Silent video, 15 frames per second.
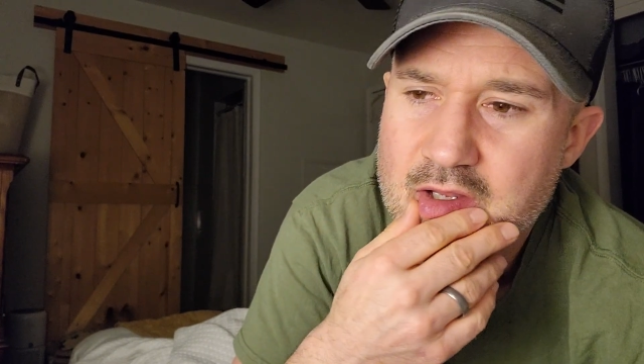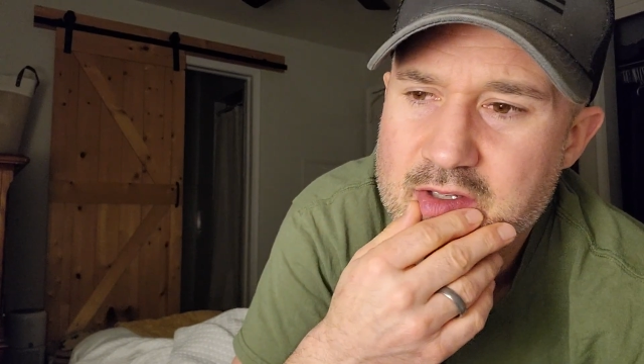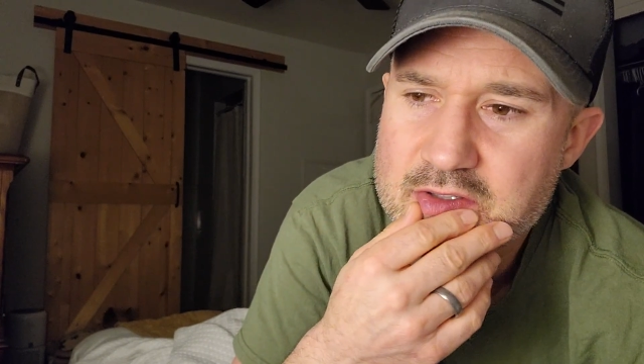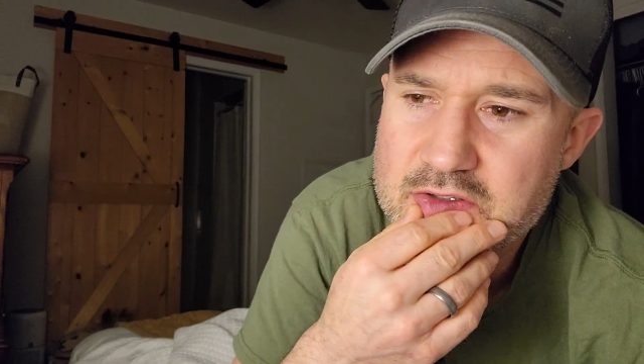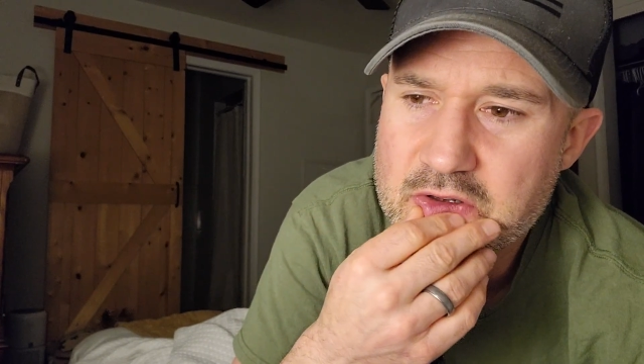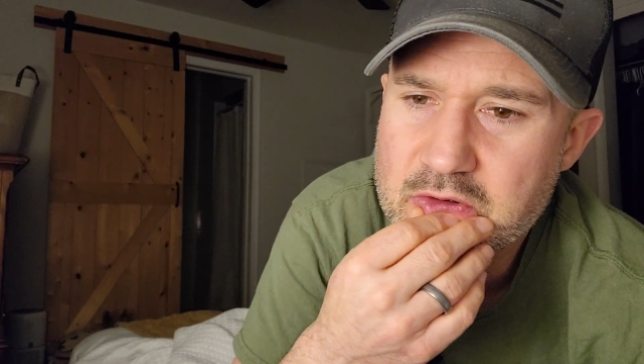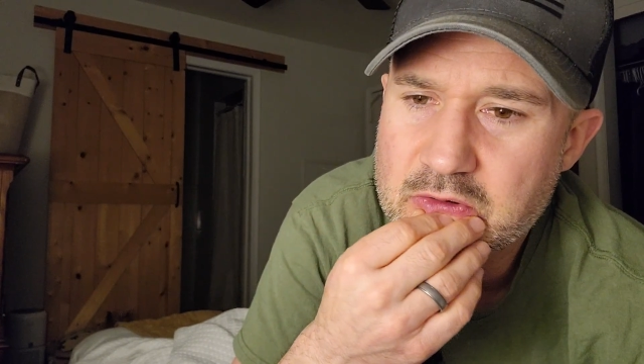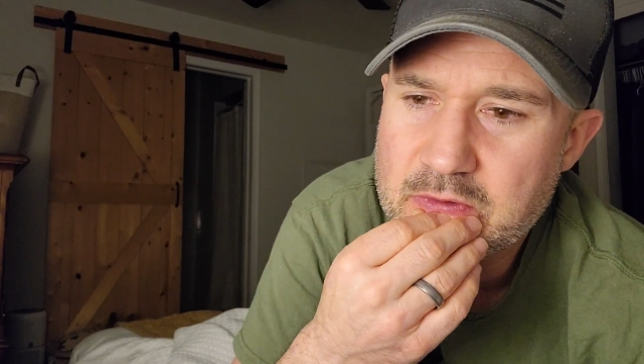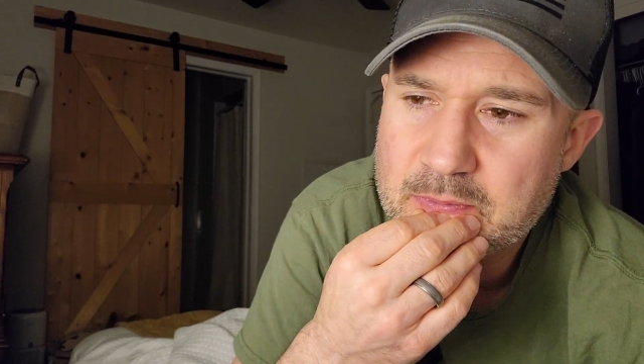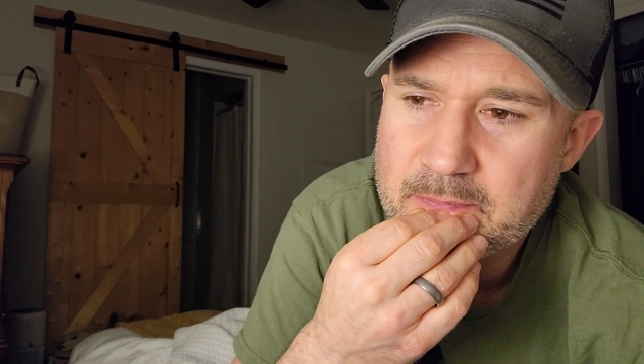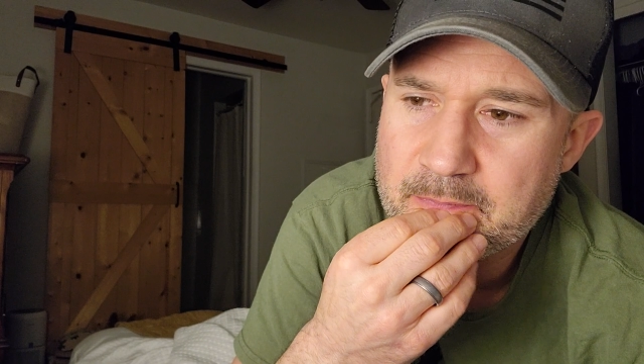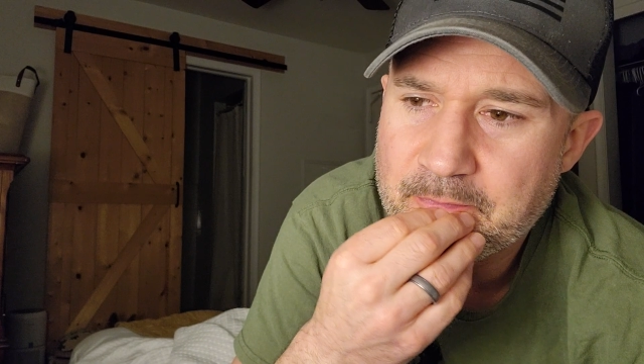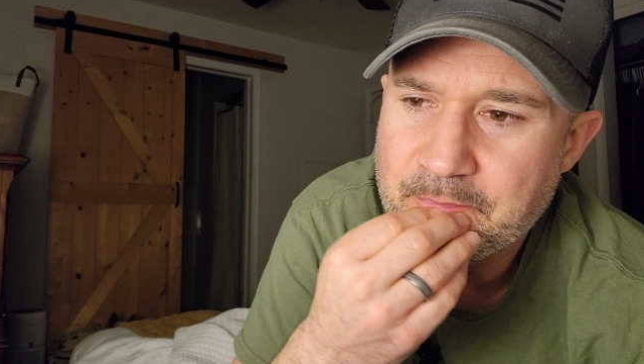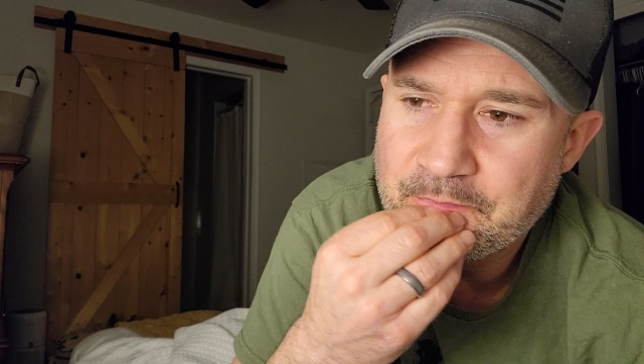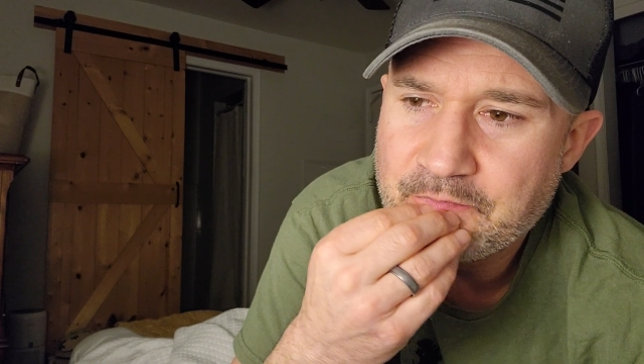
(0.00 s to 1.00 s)
So
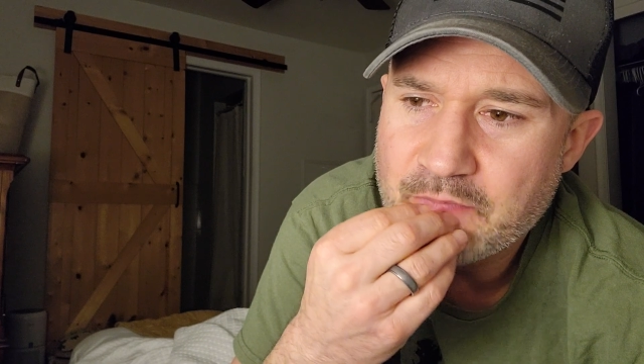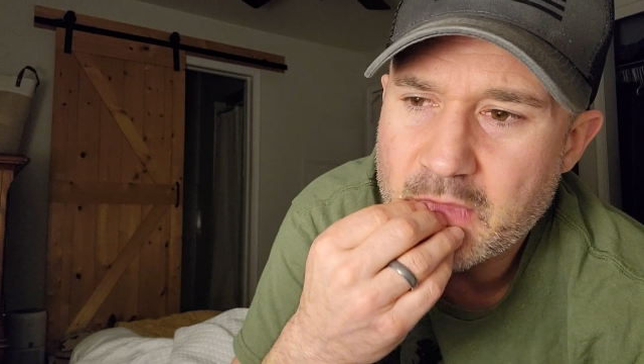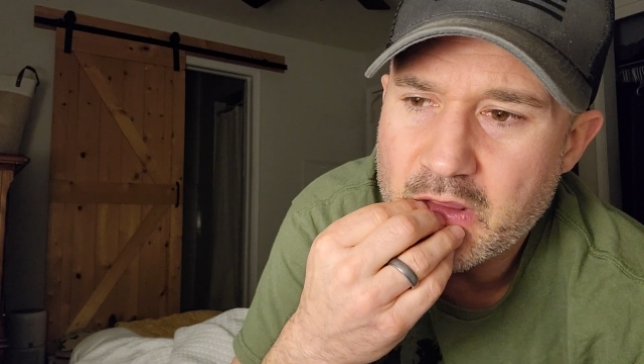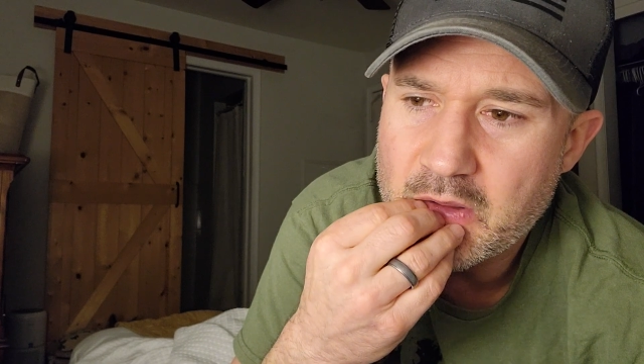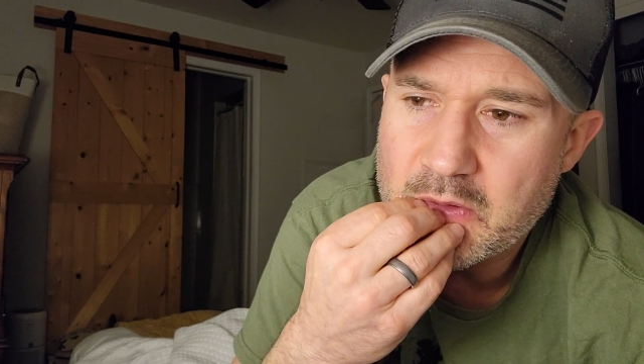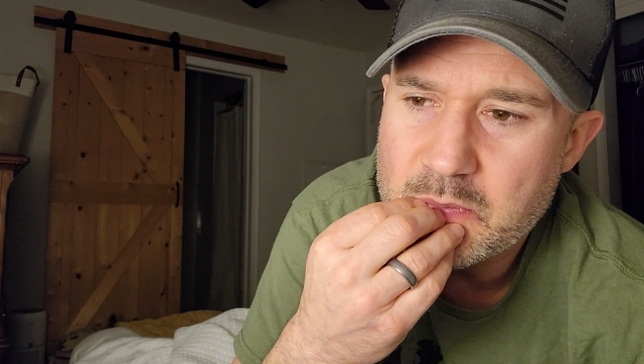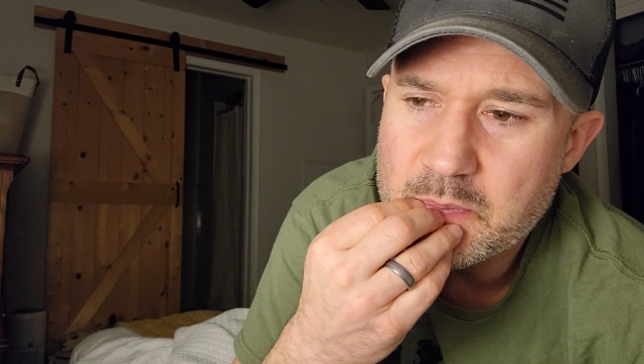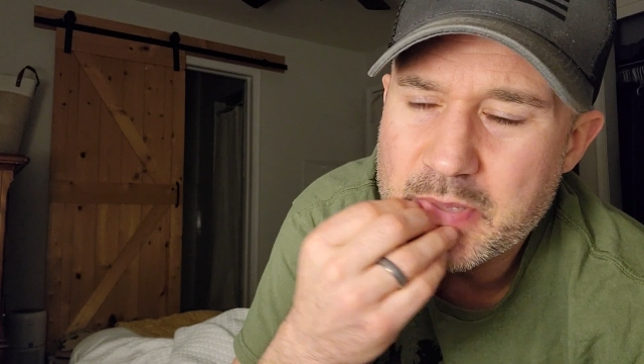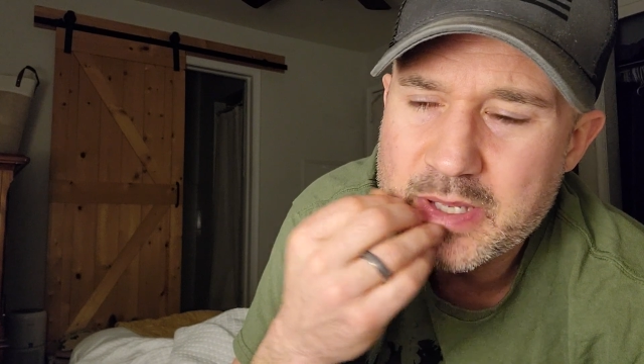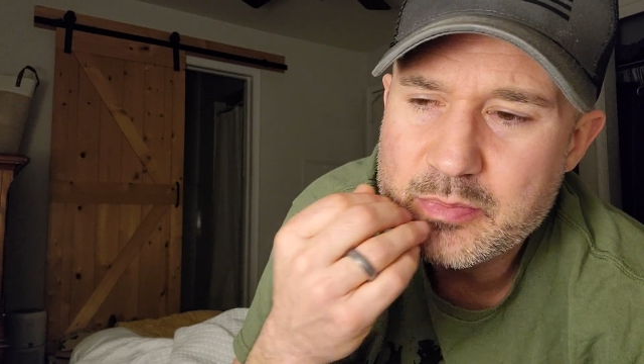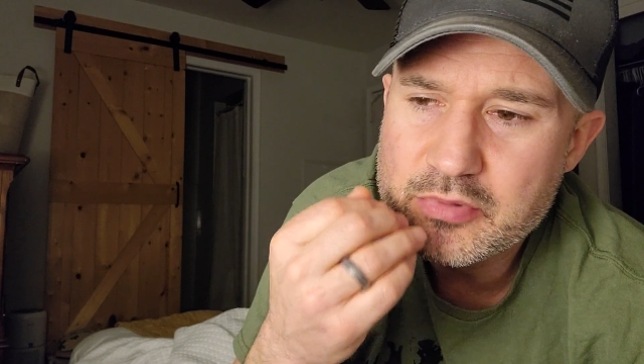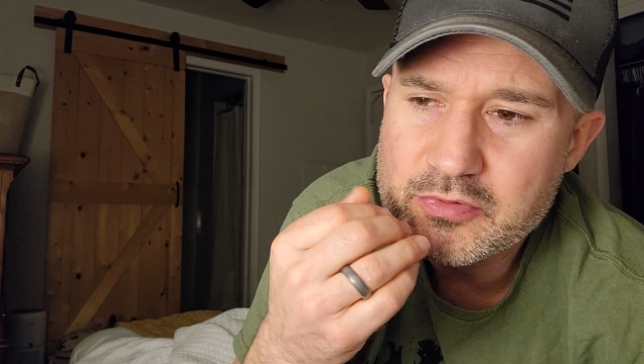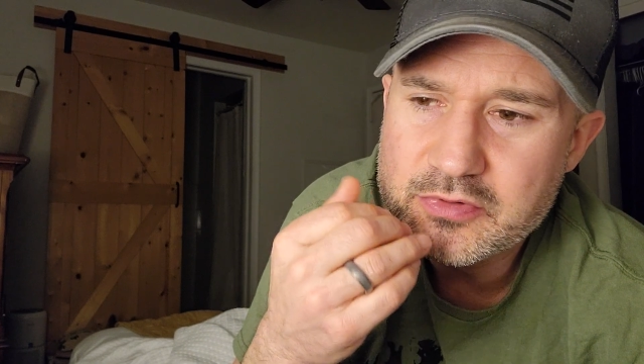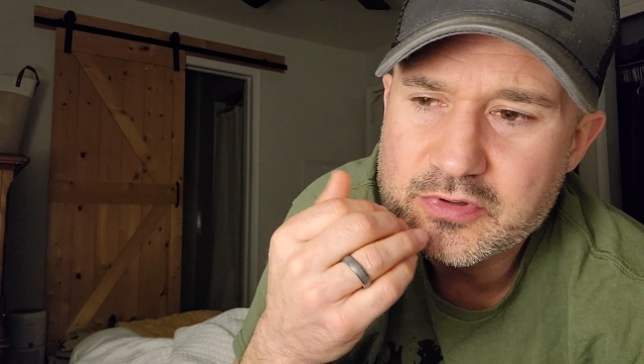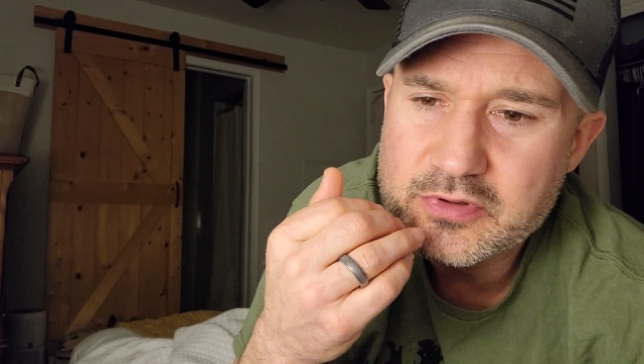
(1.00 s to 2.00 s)

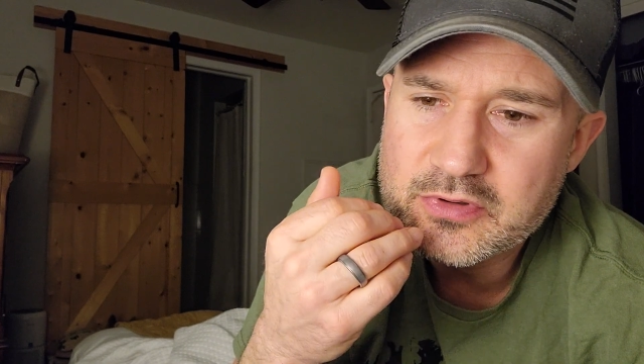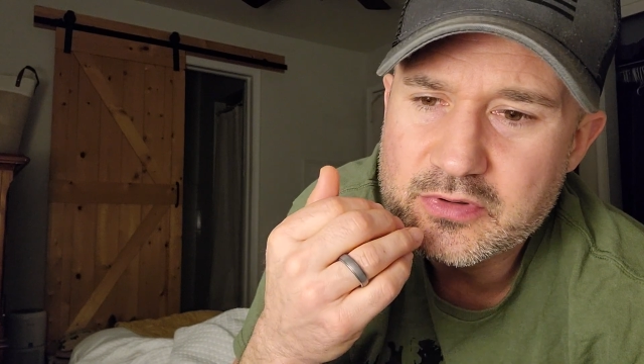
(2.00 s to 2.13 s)
people